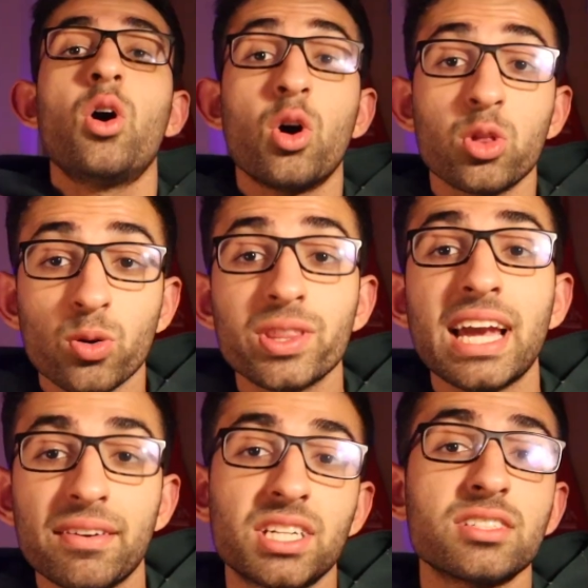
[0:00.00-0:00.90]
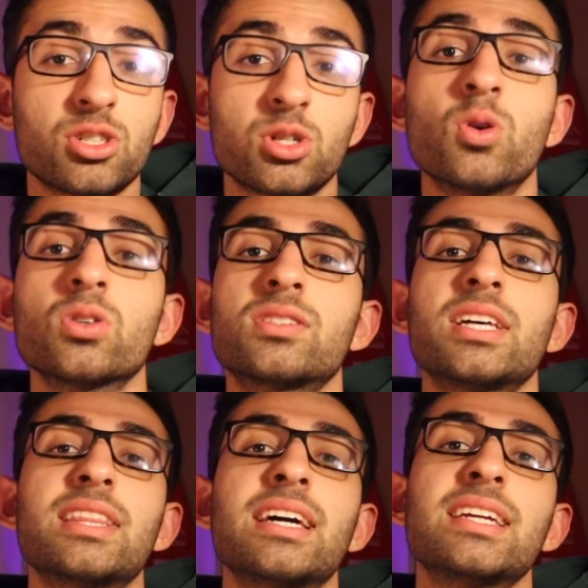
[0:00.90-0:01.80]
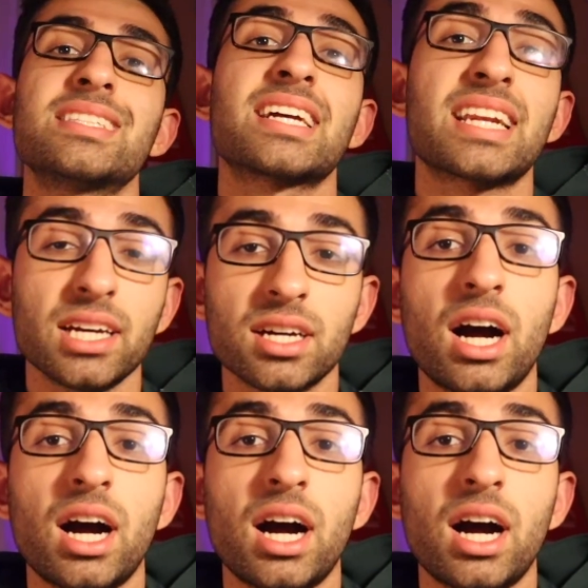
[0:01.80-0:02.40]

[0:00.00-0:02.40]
Although the evidence shows that there is a clear